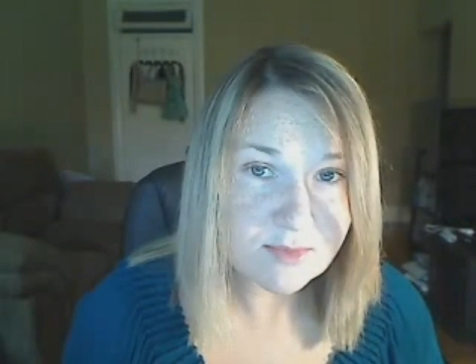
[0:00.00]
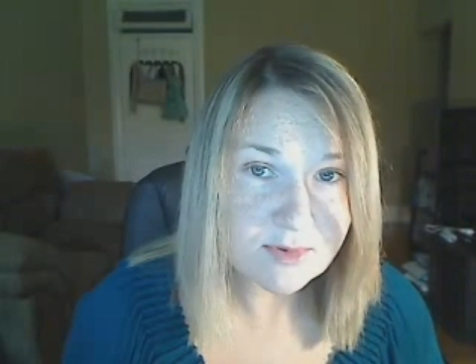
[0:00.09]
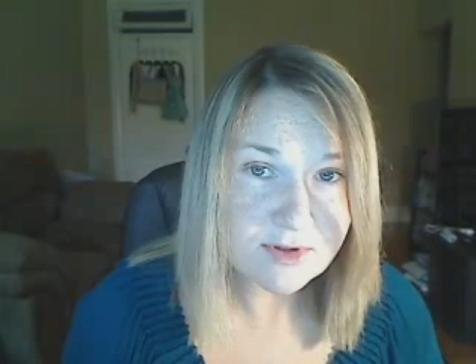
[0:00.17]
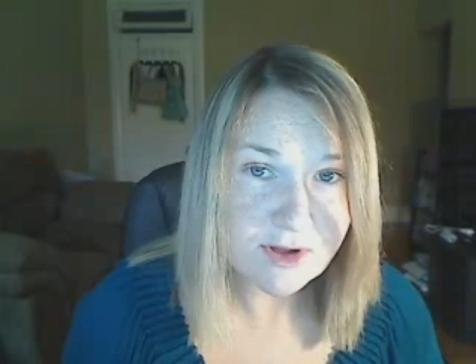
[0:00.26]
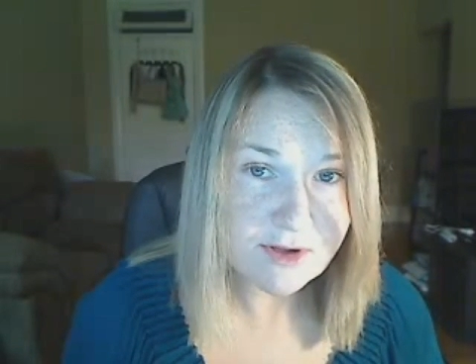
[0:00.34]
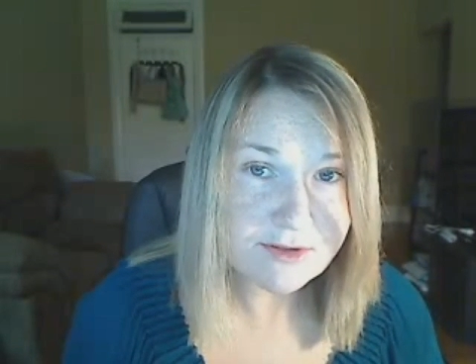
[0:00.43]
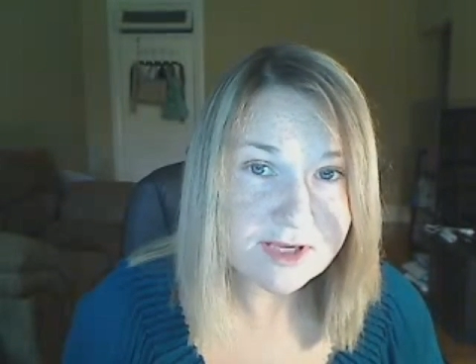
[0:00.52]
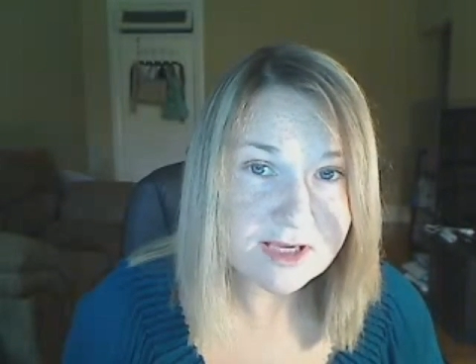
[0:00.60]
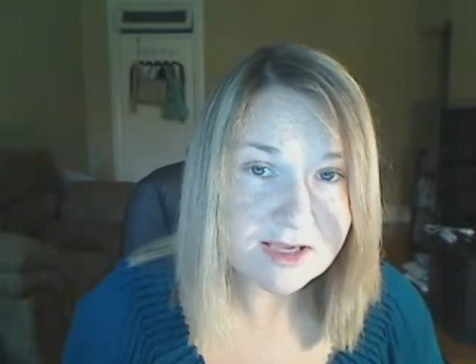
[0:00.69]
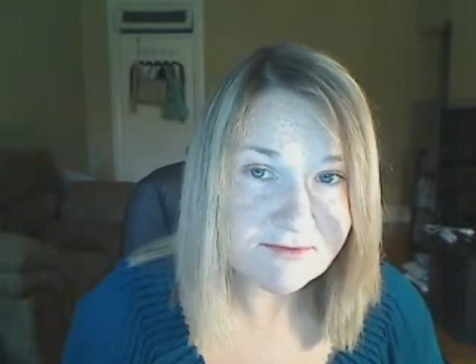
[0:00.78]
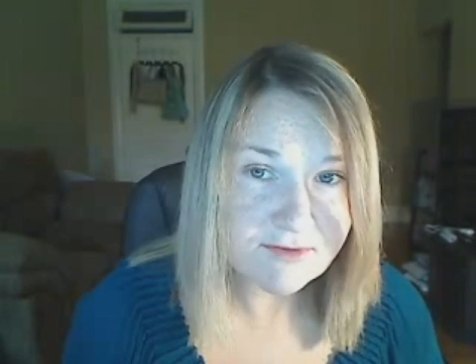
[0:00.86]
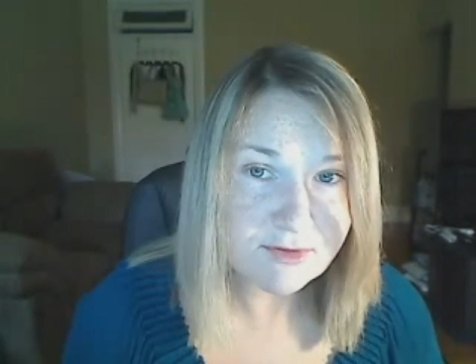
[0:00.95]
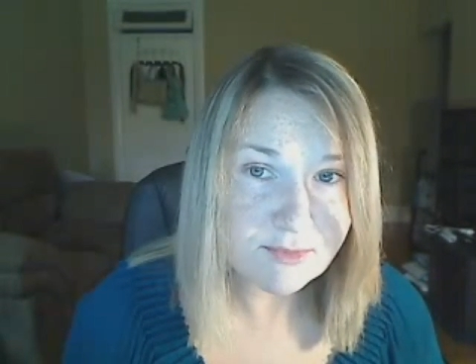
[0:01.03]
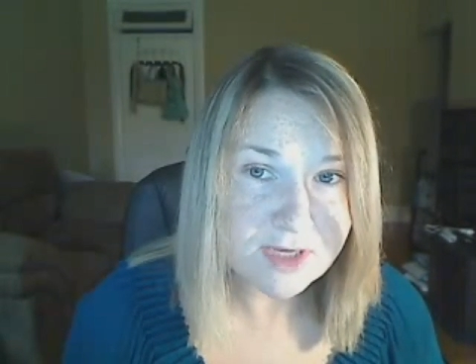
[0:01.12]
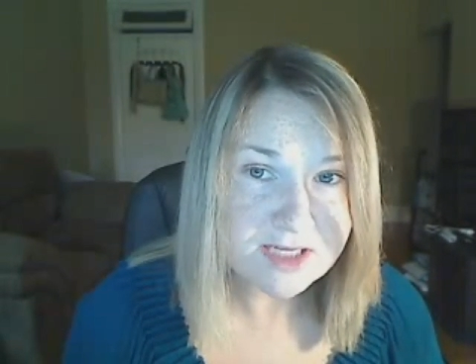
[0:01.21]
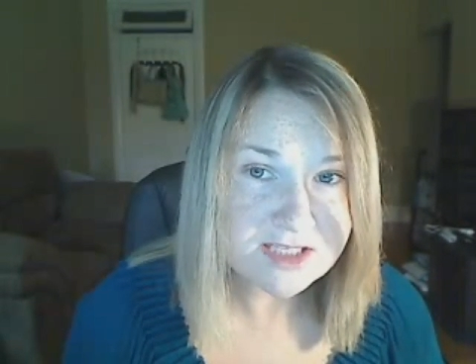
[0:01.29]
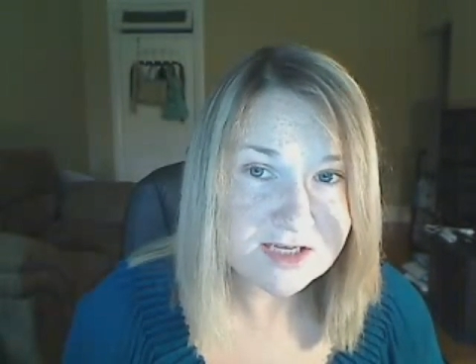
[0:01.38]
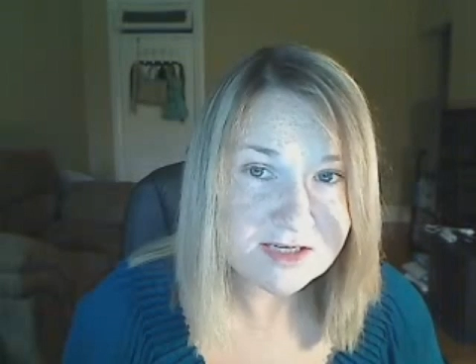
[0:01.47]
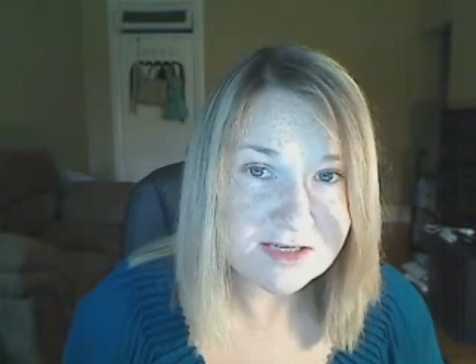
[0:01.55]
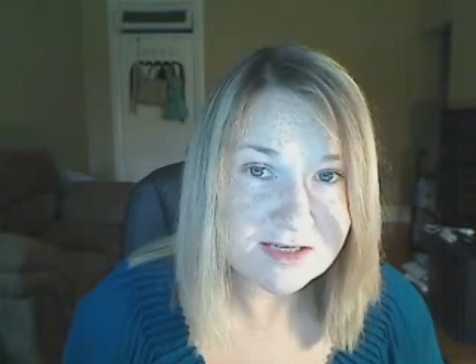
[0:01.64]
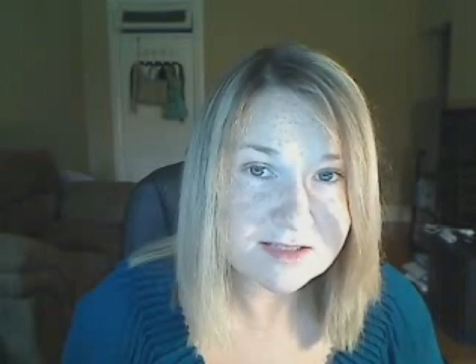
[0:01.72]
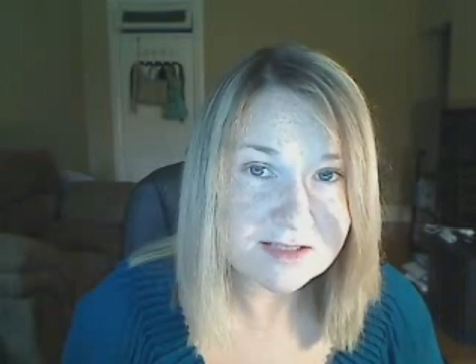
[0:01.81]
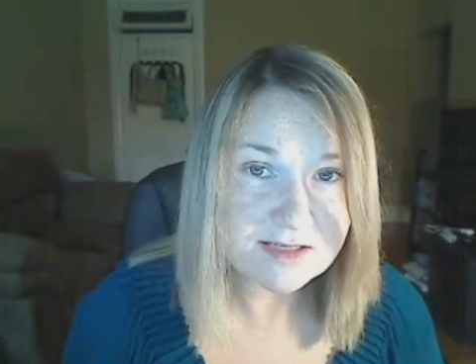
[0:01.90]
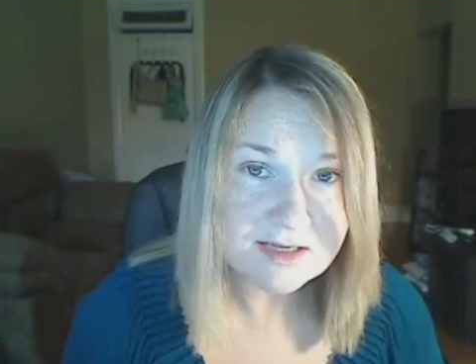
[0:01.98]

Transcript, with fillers: with all the information and